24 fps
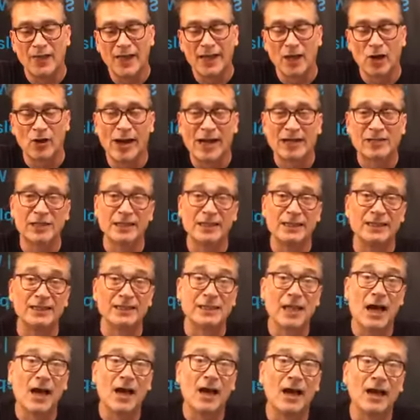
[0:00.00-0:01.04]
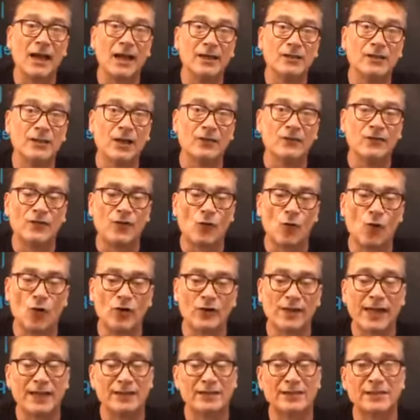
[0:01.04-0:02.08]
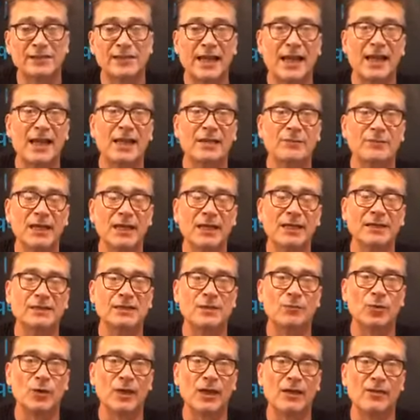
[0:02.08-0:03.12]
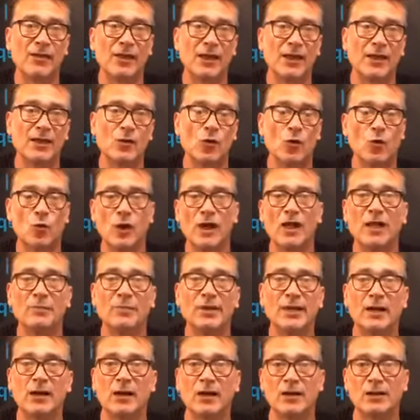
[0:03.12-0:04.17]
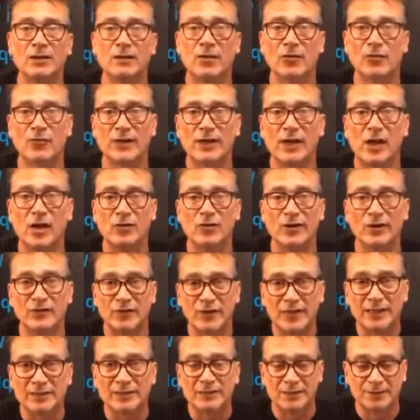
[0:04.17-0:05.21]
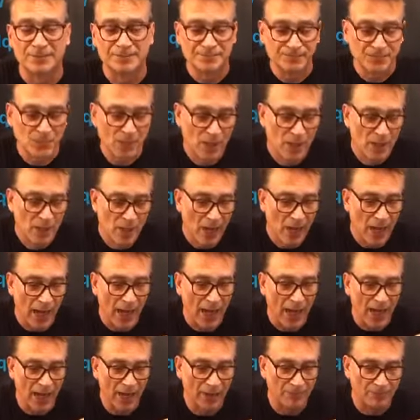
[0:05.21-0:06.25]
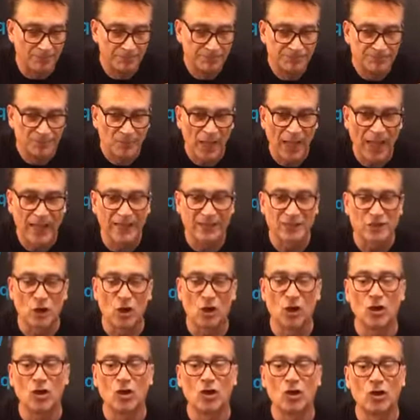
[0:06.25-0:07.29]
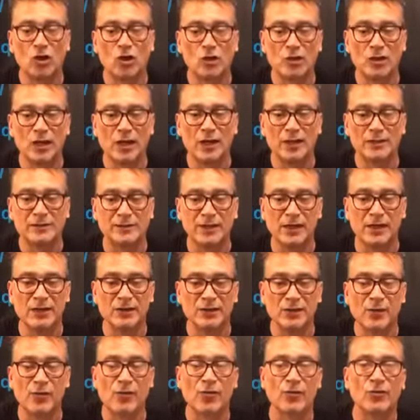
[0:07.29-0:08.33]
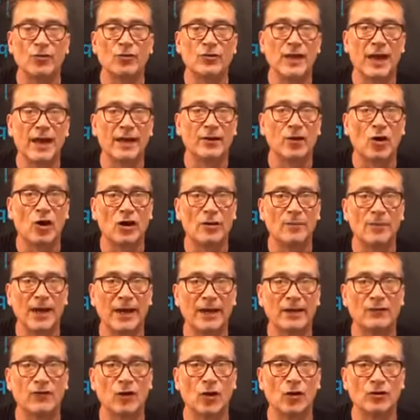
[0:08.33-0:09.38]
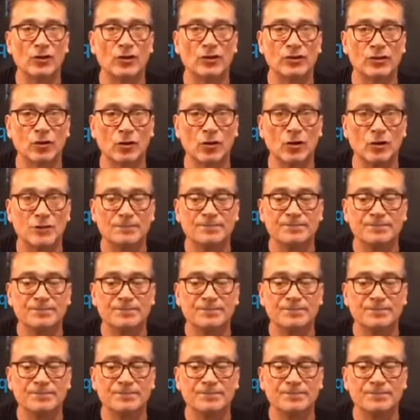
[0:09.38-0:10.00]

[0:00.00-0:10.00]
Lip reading: are actually designed for that same ease of breathing well beyond 300 feet. And it's all done through that automatic flow control.